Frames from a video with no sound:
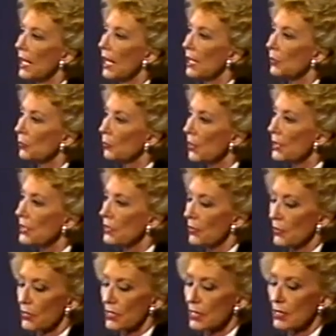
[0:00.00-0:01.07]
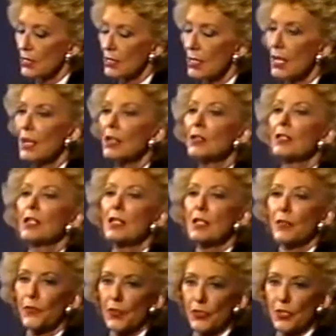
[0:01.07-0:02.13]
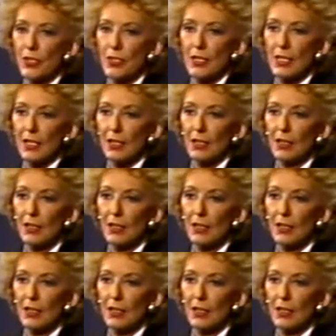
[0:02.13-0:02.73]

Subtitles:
and resources to sufficiency.